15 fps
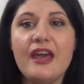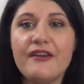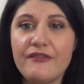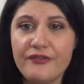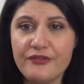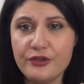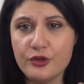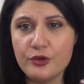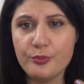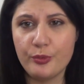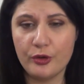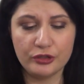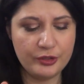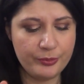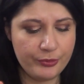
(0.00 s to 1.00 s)
I have a few
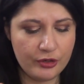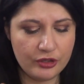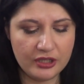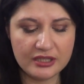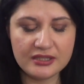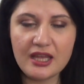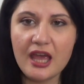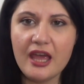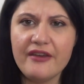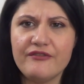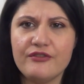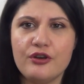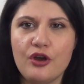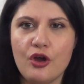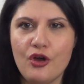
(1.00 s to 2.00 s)
body products. I
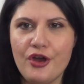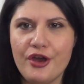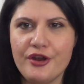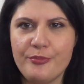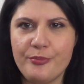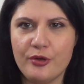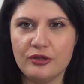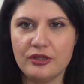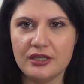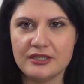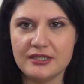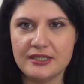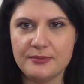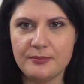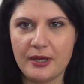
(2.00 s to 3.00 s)
have no hair
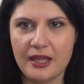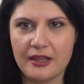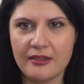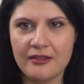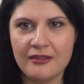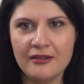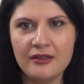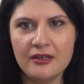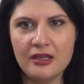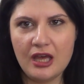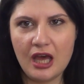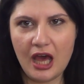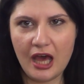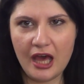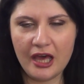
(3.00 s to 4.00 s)
products this month.
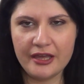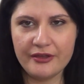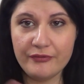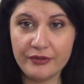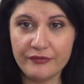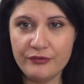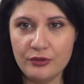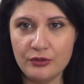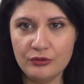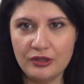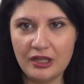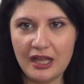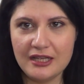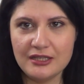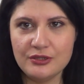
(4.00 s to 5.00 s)
I
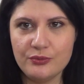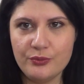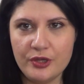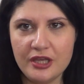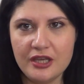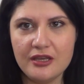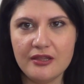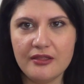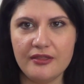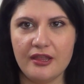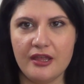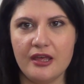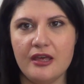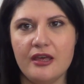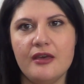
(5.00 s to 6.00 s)
reviewed last week
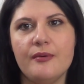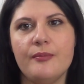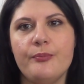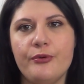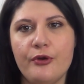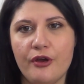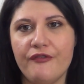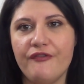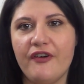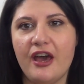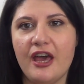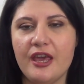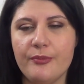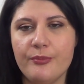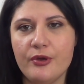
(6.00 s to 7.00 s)
the Pro
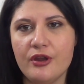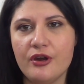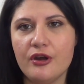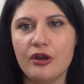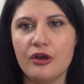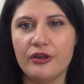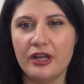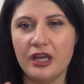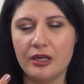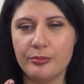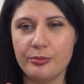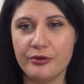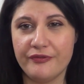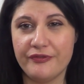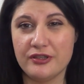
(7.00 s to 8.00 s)
Fiber
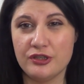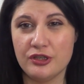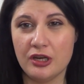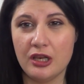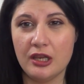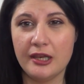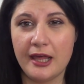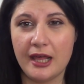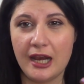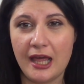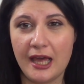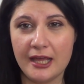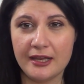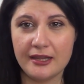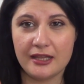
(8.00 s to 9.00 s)
L'Oreal Professional
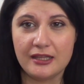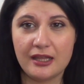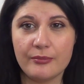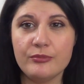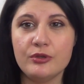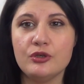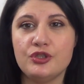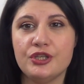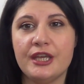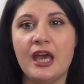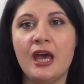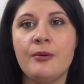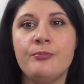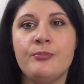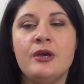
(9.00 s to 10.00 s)
line that I'm using
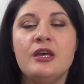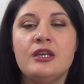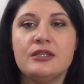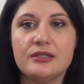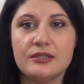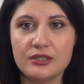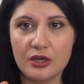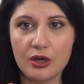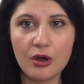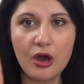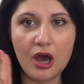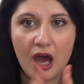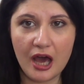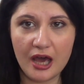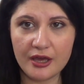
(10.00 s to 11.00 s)
up,
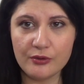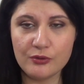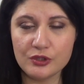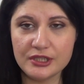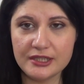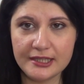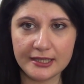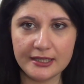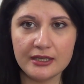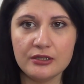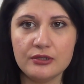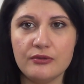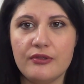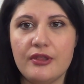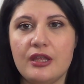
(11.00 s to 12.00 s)
so I was
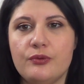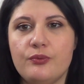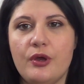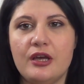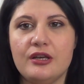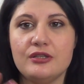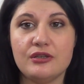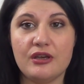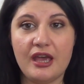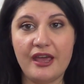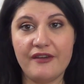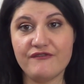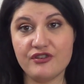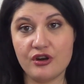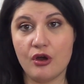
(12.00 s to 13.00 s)
sticking to that one, so I
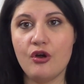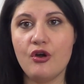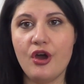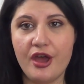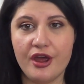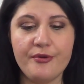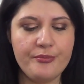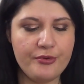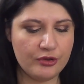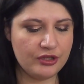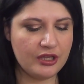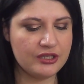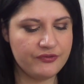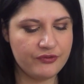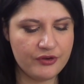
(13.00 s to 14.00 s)
have no hair
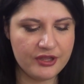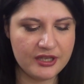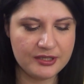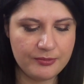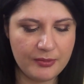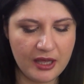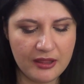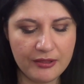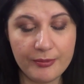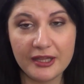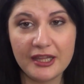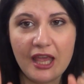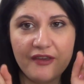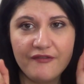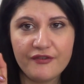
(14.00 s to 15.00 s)
products for this month,
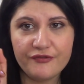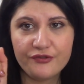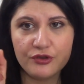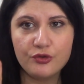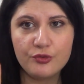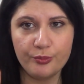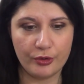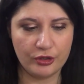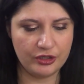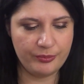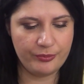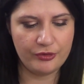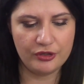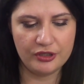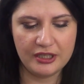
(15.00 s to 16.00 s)
but I have a few body
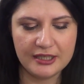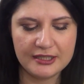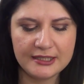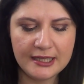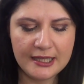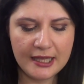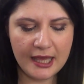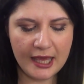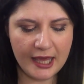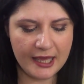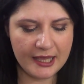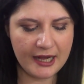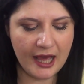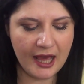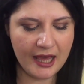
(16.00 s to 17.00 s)
products.
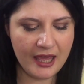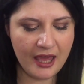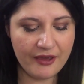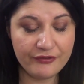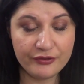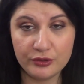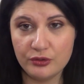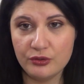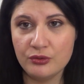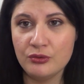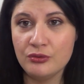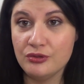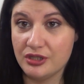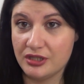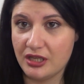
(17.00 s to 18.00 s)
And I have
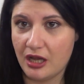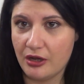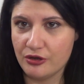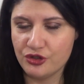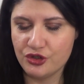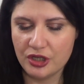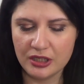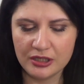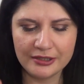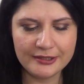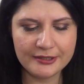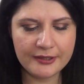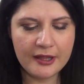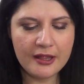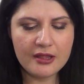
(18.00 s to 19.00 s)
two sour
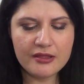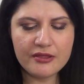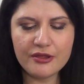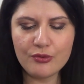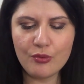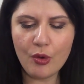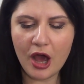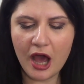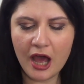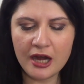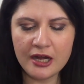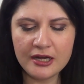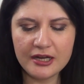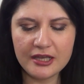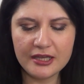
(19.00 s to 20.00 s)
gels. The
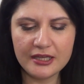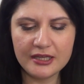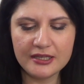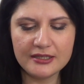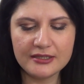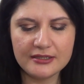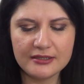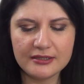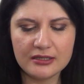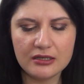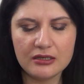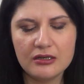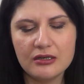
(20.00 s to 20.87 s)
one is,